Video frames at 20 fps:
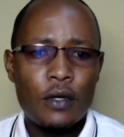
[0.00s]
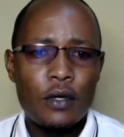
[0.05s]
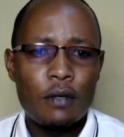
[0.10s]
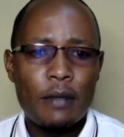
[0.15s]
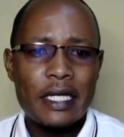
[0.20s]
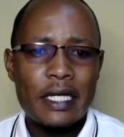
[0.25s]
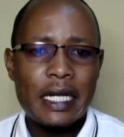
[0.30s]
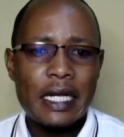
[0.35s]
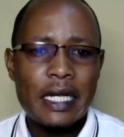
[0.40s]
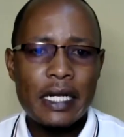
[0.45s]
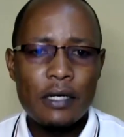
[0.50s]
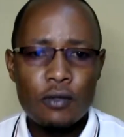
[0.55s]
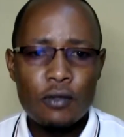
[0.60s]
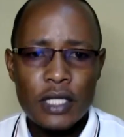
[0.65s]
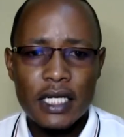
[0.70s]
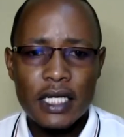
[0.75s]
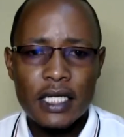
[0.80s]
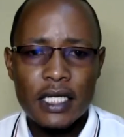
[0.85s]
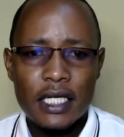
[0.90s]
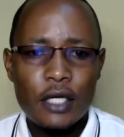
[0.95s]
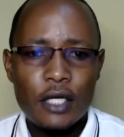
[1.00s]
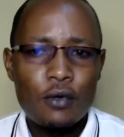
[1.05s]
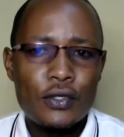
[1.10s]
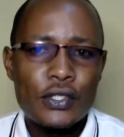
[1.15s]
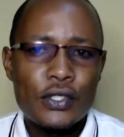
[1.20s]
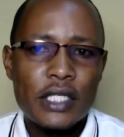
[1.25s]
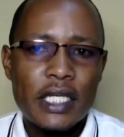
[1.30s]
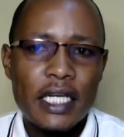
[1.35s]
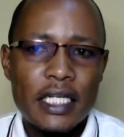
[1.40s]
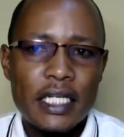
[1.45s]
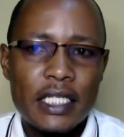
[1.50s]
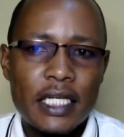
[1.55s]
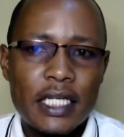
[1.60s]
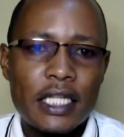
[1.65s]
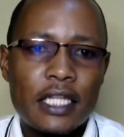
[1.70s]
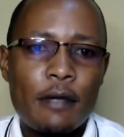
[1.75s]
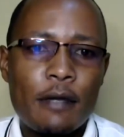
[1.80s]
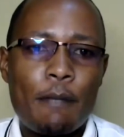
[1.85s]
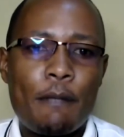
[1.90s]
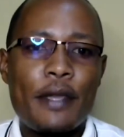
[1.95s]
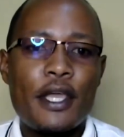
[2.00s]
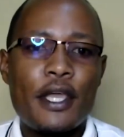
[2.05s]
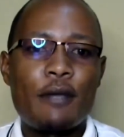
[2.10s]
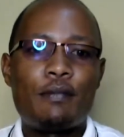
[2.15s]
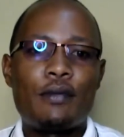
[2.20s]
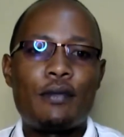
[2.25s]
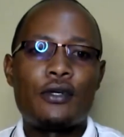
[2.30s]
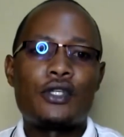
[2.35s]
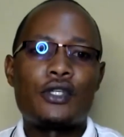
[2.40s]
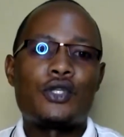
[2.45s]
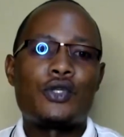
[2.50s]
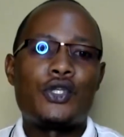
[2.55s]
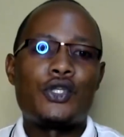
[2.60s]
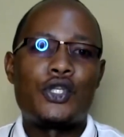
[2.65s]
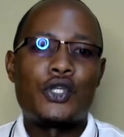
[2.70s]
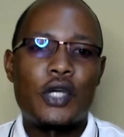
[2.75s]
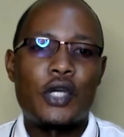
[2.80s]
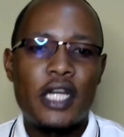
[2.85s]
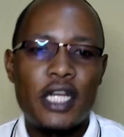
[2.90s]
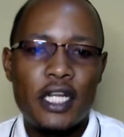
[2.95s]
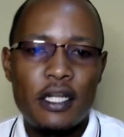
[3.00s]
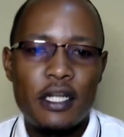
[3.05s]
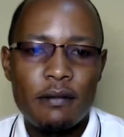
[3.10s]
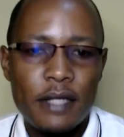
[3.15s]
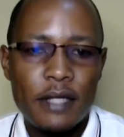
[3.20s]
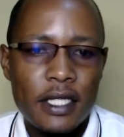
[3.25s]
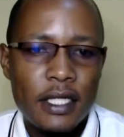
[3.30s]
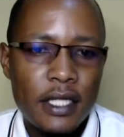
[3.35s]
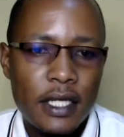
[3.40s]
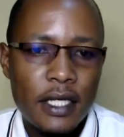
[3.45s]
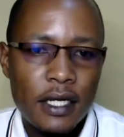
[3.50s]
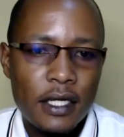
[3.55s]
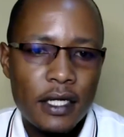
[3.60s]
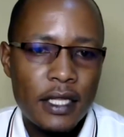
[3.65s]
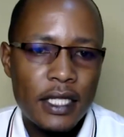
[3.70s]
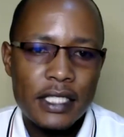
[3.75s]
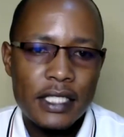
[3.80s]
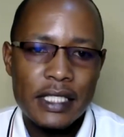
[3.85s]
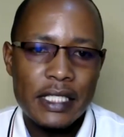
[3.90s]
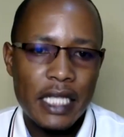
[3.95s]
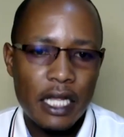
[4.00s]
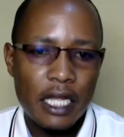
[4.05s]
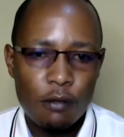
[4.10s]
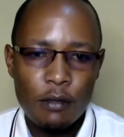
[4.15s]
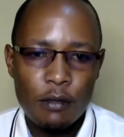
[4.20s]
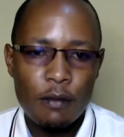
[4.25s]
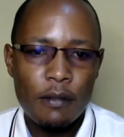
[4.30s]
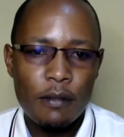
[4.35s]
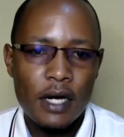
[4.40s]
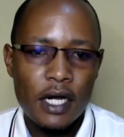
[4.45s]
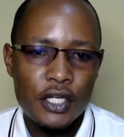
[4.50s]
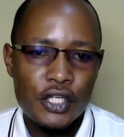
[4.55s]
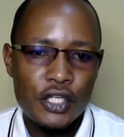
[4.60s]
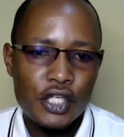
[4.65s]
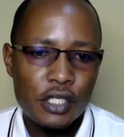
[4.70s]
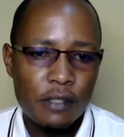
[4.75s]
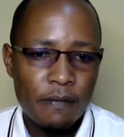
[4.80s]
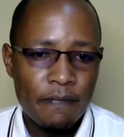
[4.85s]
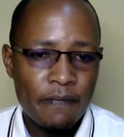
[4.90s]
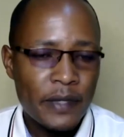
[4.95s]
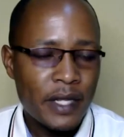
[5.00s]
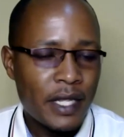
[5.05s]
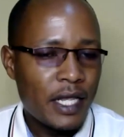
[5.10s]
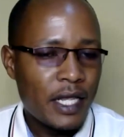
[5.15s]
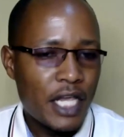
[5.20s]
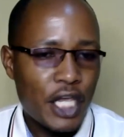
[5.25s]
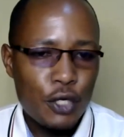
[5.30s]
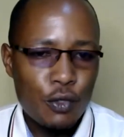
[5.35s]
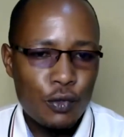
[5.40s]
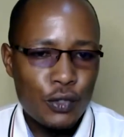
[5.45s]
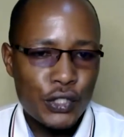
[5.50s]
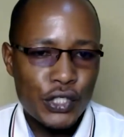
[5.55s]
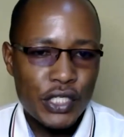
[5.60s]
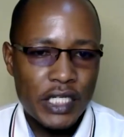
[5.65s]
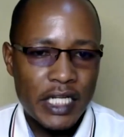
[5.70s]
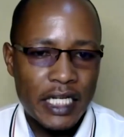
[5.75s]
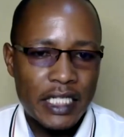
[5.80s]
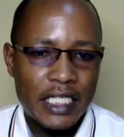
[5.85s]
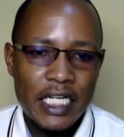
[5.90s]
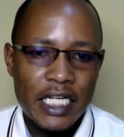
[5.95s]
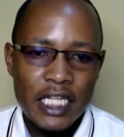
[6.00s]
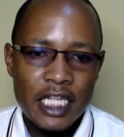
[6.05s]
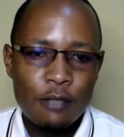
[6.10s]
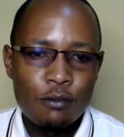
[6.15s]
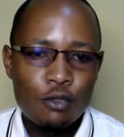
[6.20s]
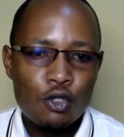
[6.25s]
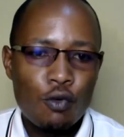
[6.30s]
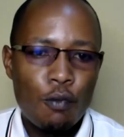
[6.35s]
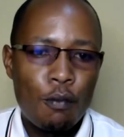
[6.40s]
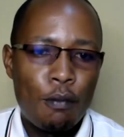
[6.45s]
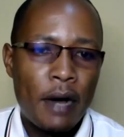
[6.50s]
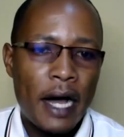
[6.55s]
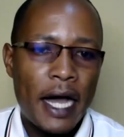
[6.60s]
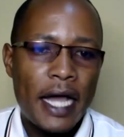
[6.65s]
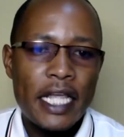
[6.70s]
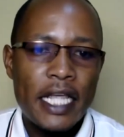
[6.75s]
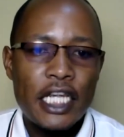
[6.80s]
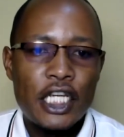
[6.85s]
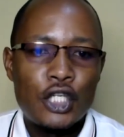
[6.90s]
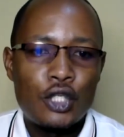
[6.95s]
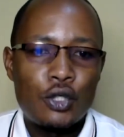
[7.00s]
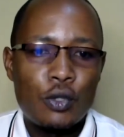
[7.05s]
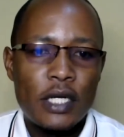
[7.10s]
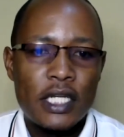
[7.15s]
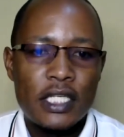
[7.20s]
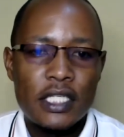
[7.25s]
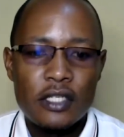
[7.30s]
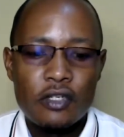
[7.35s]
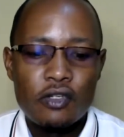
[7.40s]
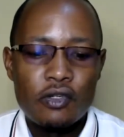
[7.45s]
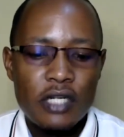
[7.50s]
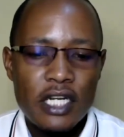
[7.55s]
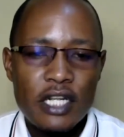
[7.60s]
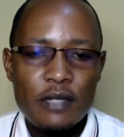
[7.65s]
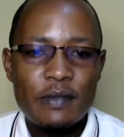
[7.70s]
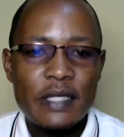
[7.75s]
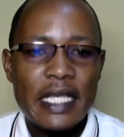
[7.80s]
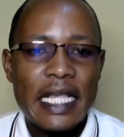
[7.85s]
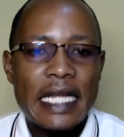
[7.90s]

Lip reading: Martin Luther King was getting the people to join him in the Selma March, he was getting them to buy into his dreams.